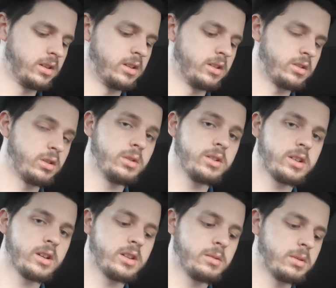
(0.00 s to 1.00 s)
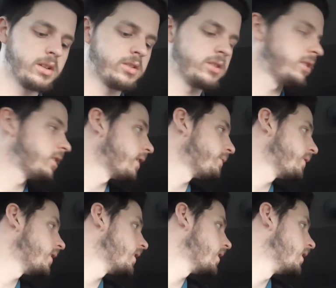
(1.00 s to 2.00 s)
It's always got the best stuff
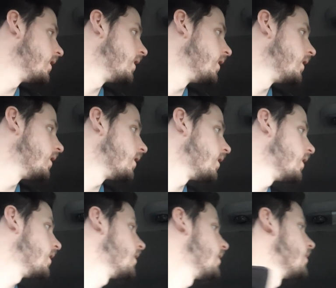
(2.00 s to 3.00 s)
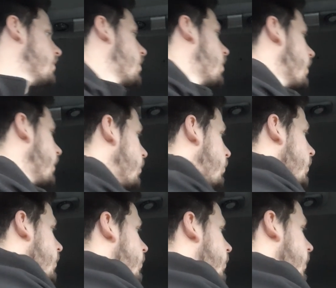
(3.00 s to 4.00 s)
in it. Uh, car I don't want
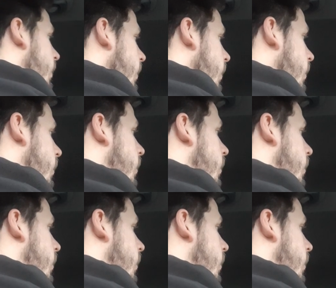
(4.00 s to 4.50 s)
to see.